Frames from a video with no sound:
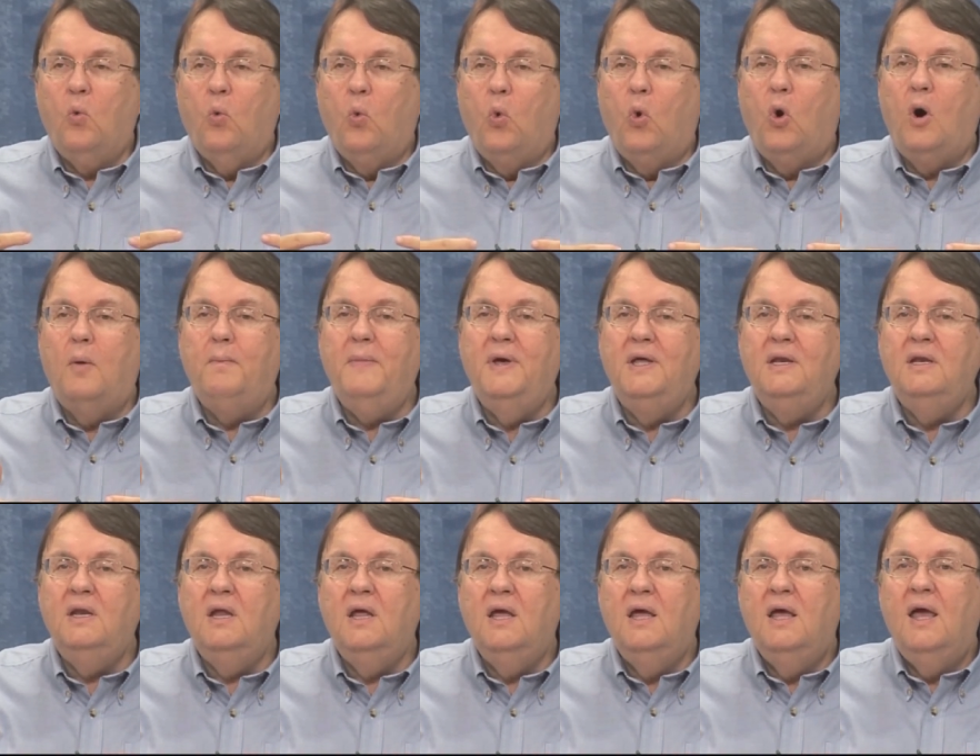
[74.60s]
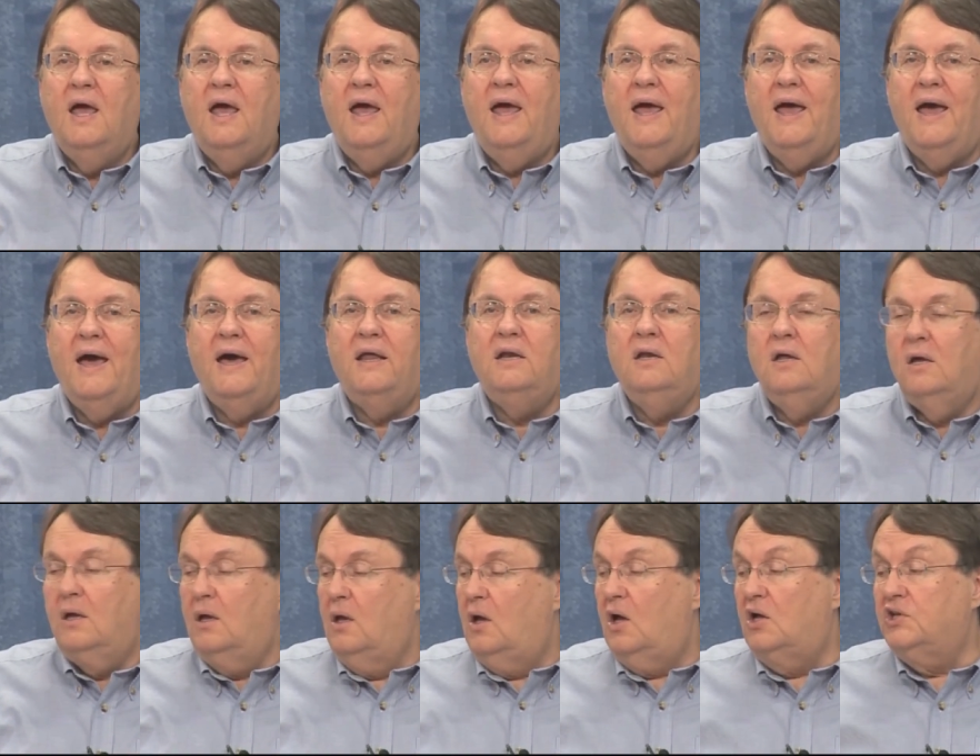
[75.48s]
a woman
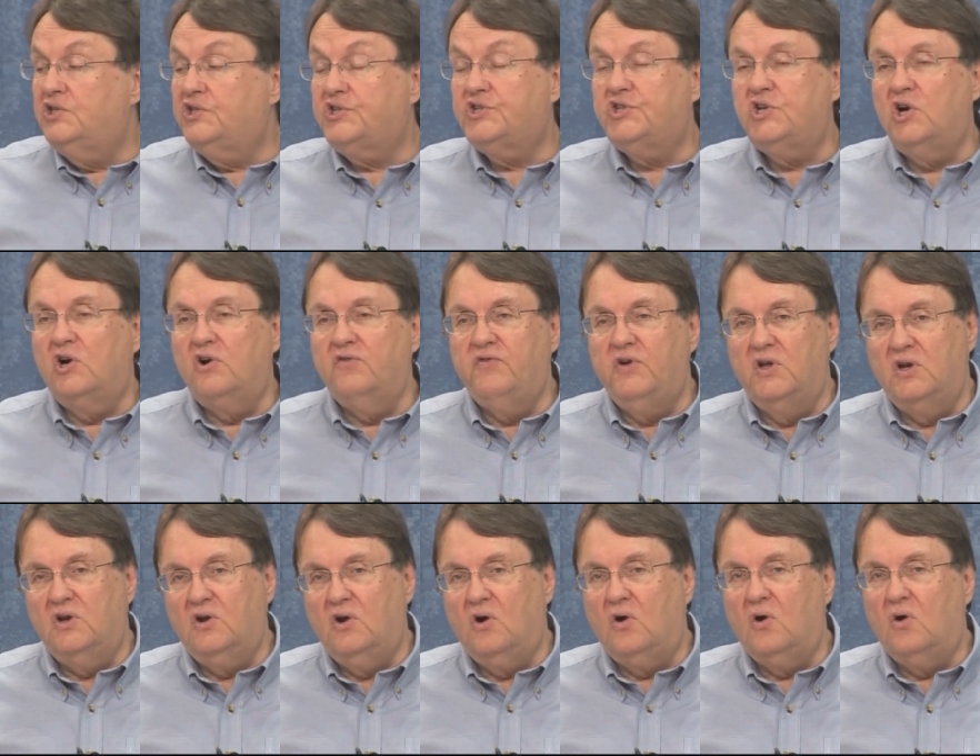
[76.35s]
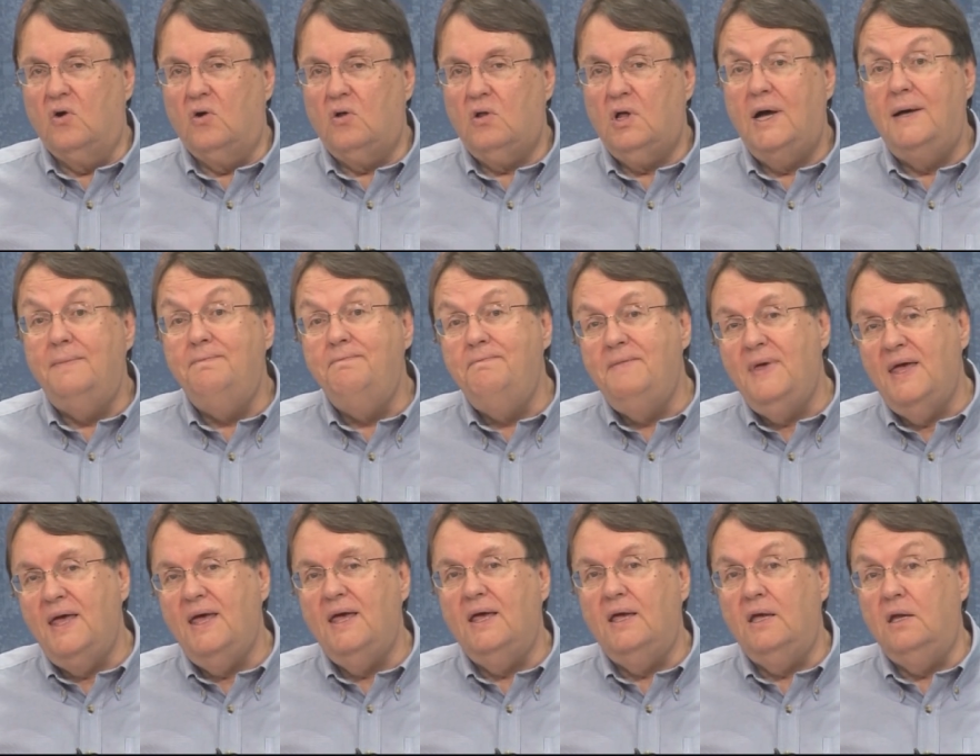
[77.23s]
had a servant girl, a
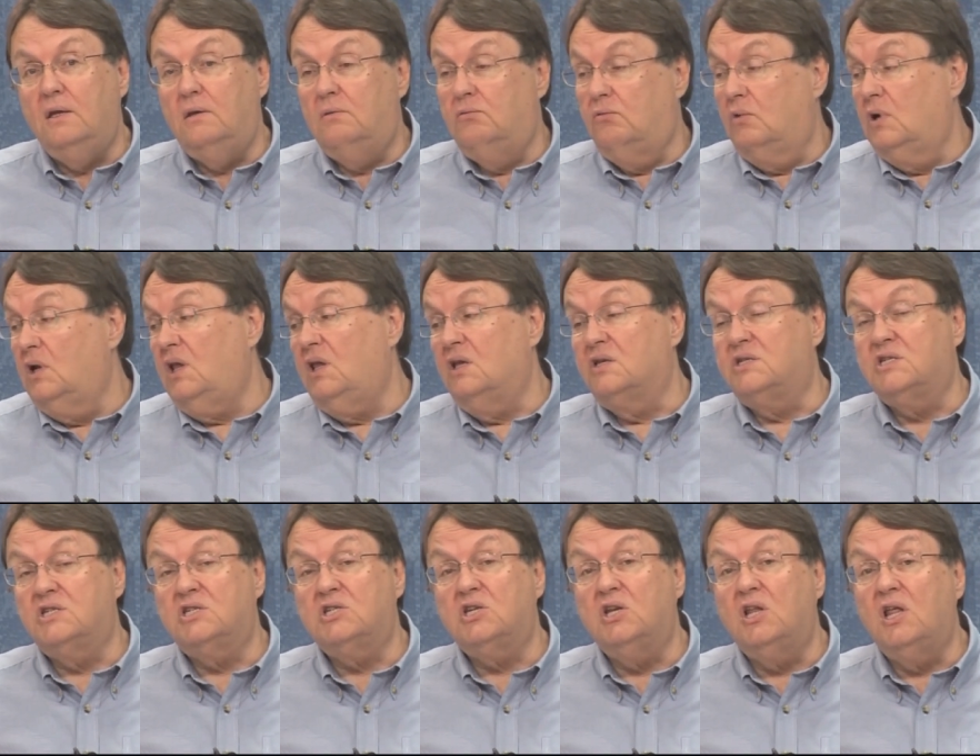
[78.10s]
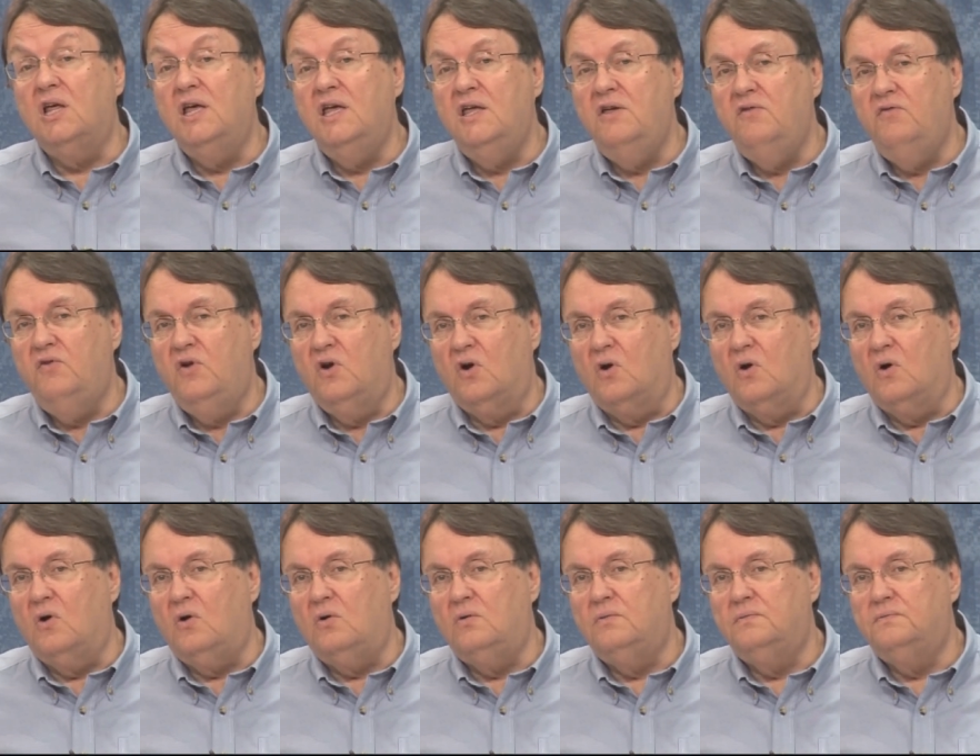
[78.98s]
maid, really a slave
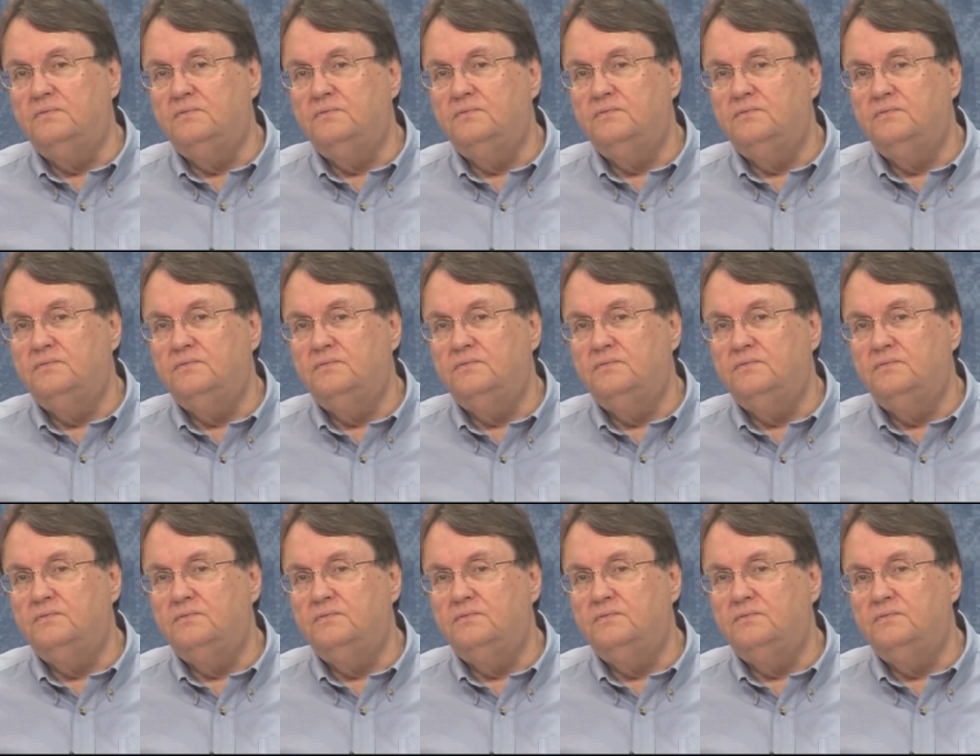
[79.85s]
girl,